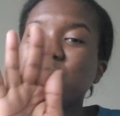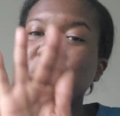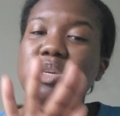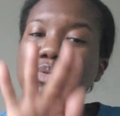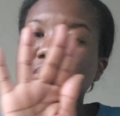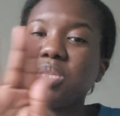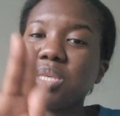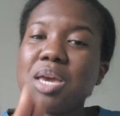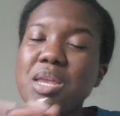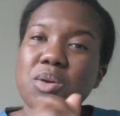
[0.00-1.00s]
is when you
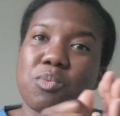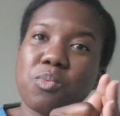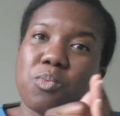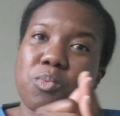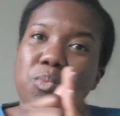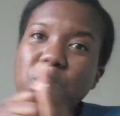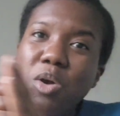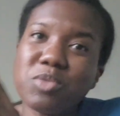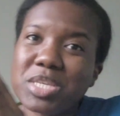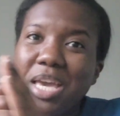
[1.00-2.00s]
just kind of
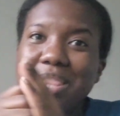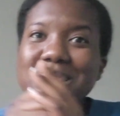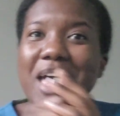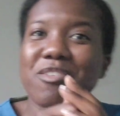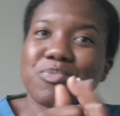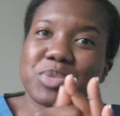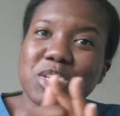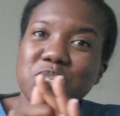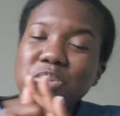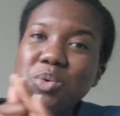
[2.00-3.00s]
rotate that
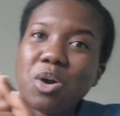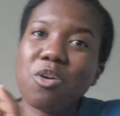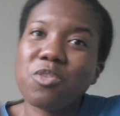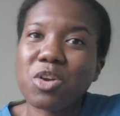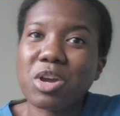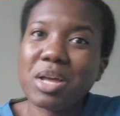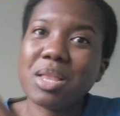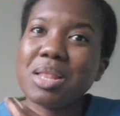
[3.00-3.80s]
tissue over